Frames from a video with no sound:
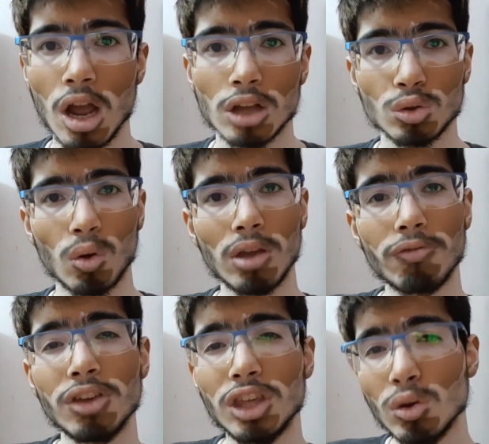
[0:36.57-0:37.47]
So if
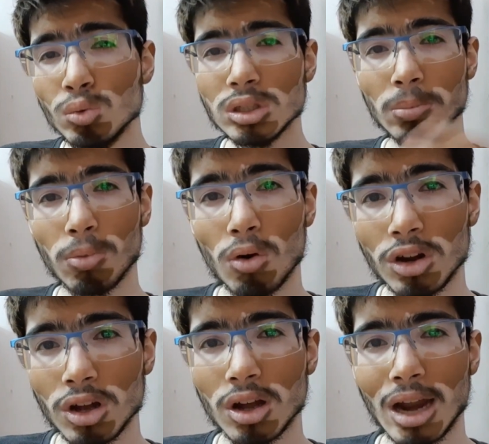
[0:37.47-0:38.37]
you support
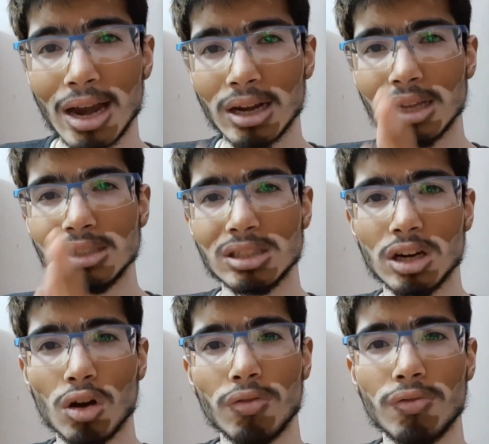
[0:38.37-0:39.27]
her and instead
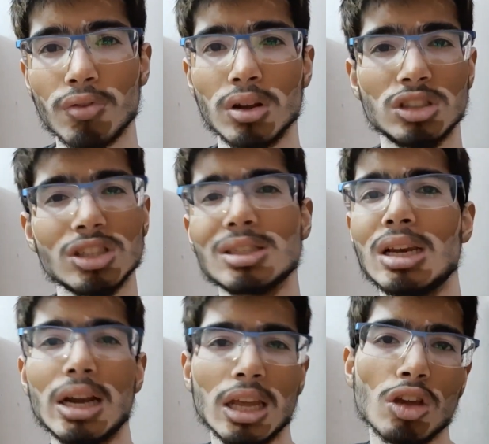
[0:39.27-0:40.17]
of just
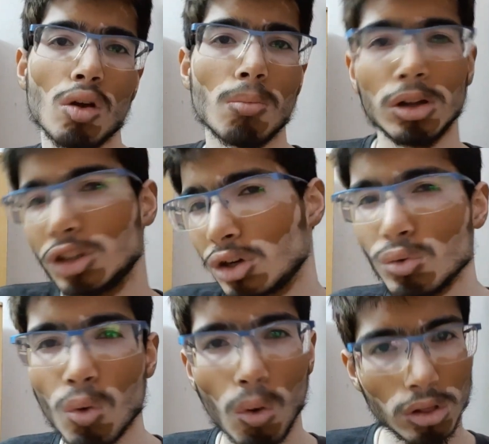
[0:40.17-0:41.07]
letting your mother do
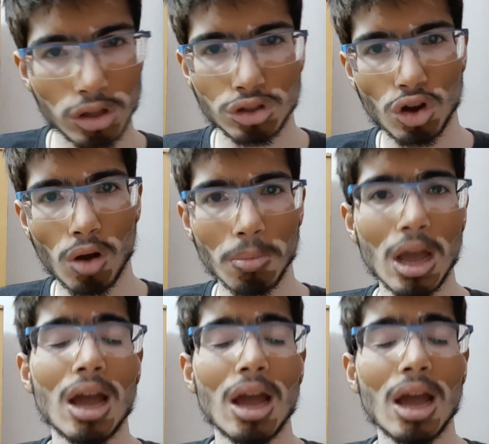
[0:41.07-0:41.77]
all the job,